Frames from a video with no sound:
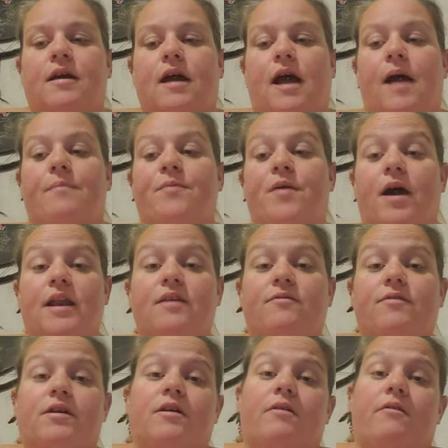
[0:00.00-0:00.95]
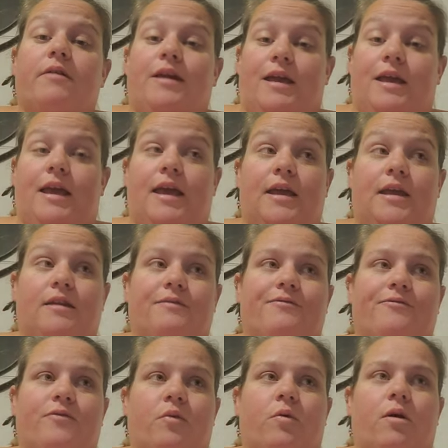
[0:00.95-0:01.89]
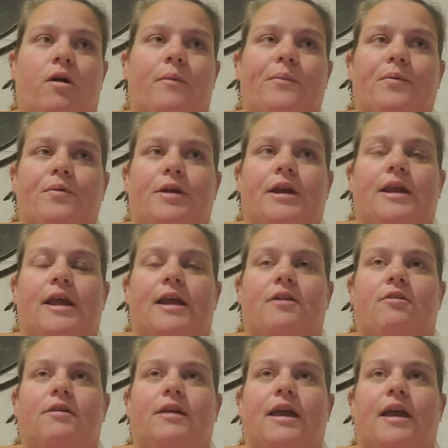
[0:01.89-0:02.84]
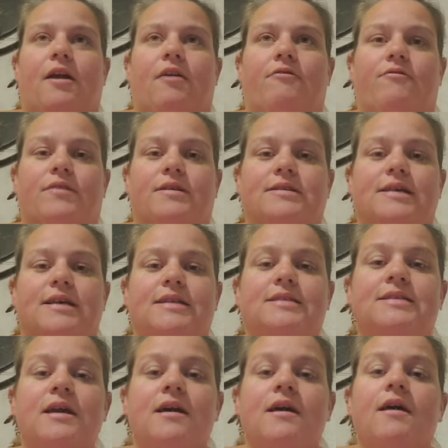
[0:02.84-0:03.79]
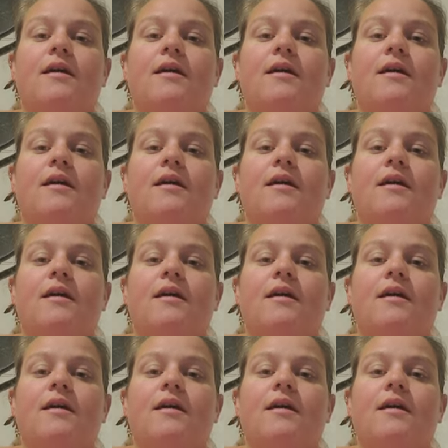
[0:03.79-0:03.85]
I'm not even going in for prenatal care visits.